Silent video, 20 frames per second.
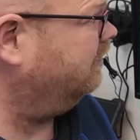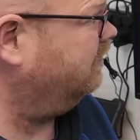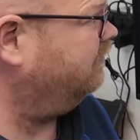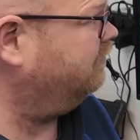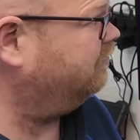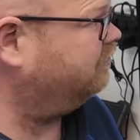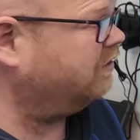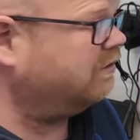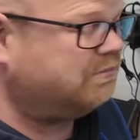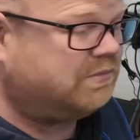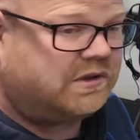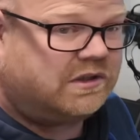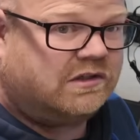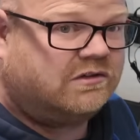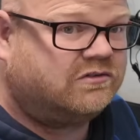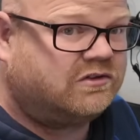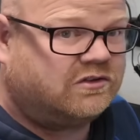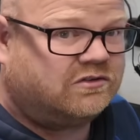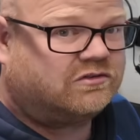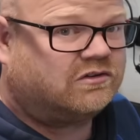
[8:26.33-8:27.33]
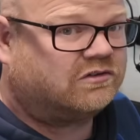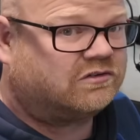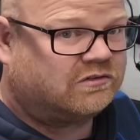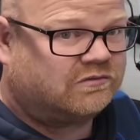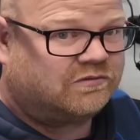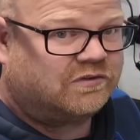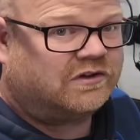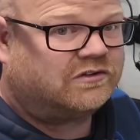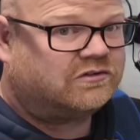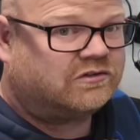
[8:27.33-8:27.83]
if somebody is interested
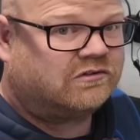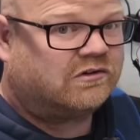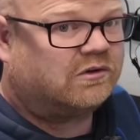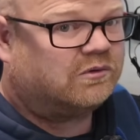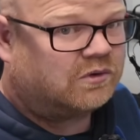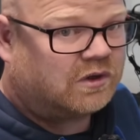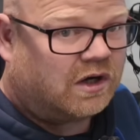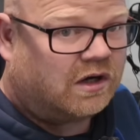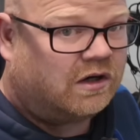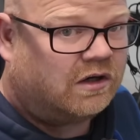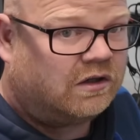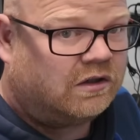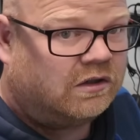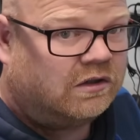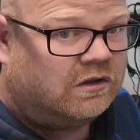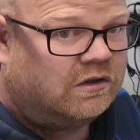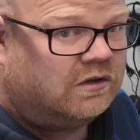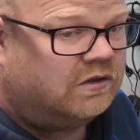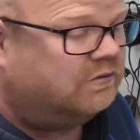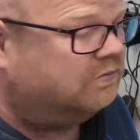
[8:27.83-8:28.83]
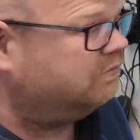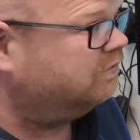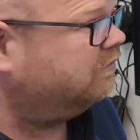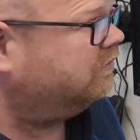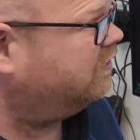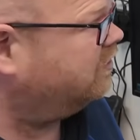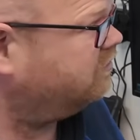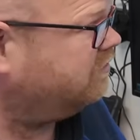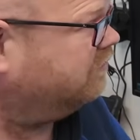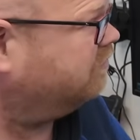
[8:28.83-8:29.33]
in fixing their own car,
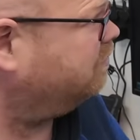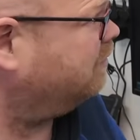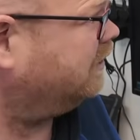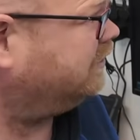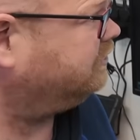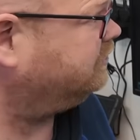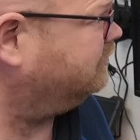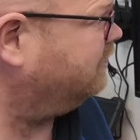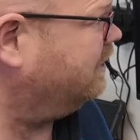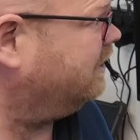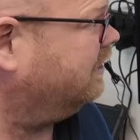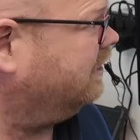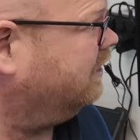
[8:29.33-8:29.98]
this information's out